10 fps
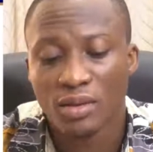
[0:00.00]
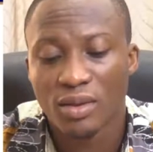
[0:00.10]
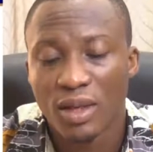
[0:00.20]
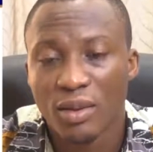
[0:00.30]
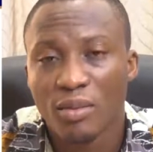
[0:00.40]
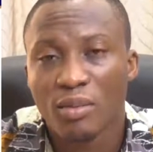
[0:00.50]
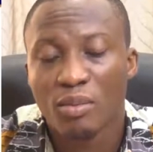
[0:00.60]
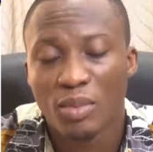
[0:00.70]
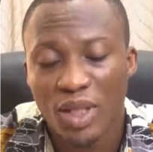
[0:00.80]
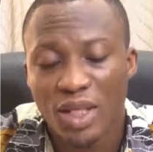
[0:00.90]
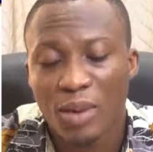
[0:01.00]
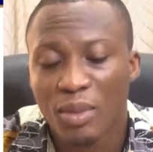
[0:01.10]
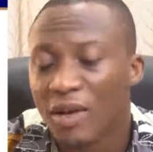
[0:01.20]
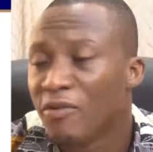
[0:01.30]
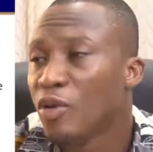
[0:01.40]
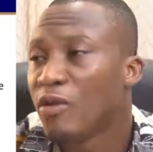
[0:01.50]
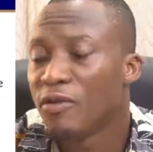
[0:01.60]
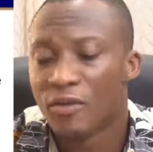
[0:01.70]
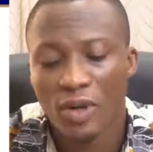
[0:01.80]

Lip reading: They need some level of